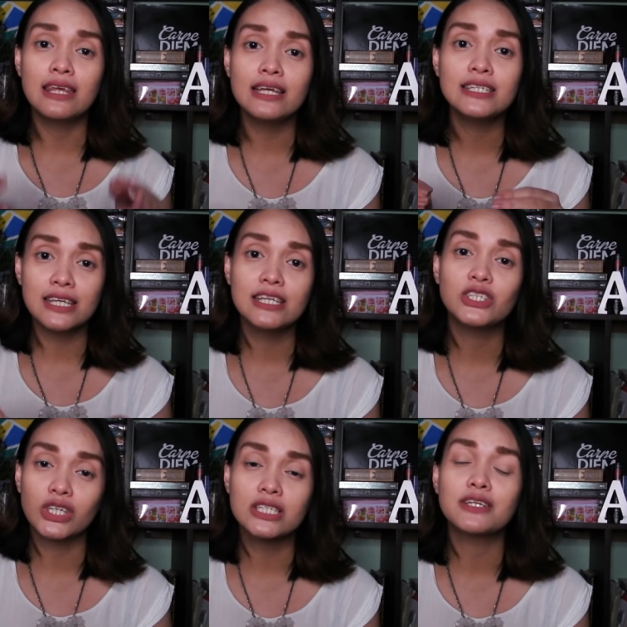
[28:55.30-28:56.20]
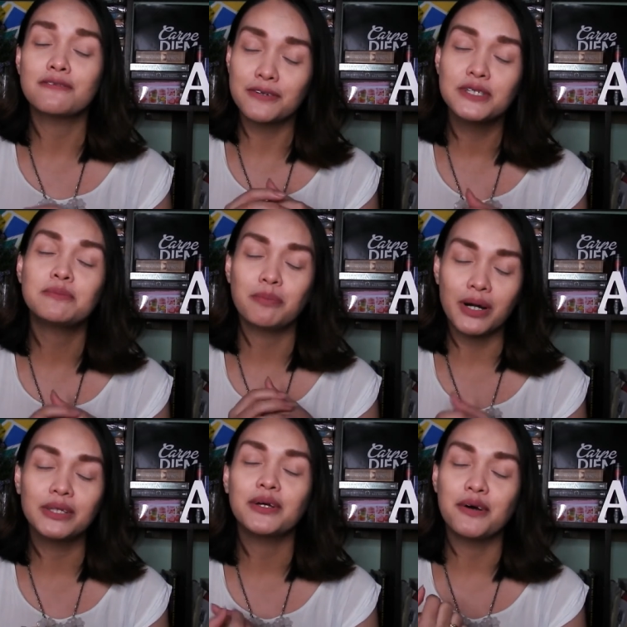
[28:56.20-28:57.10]
This is just the first
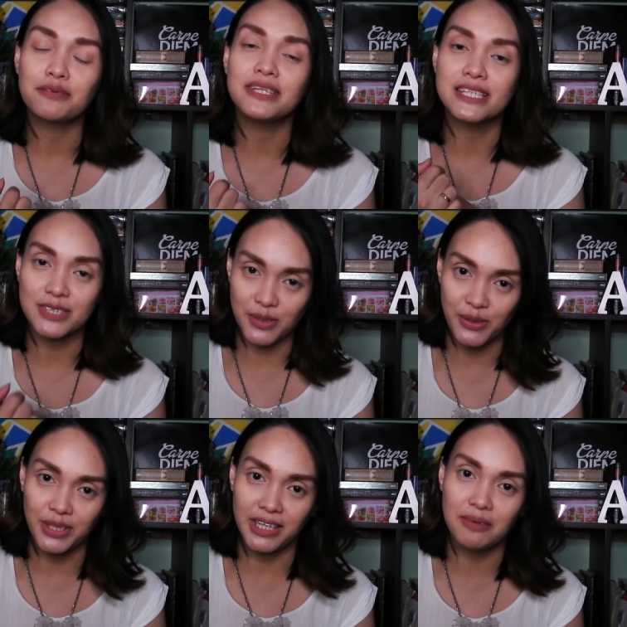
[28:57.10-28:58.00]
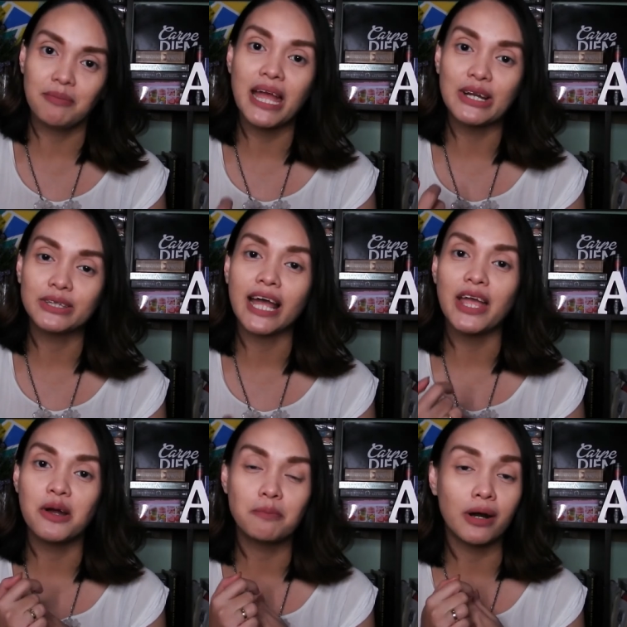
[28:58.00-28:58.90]
part of this haul. Meron
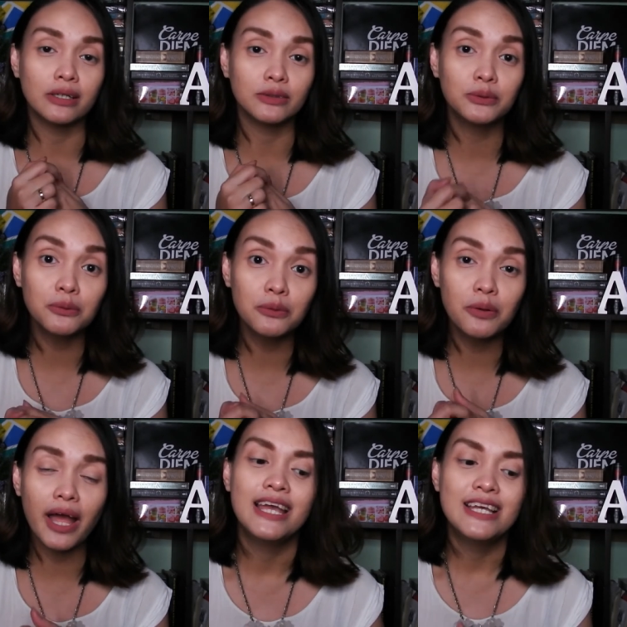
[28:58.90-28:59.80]
tayong part 2.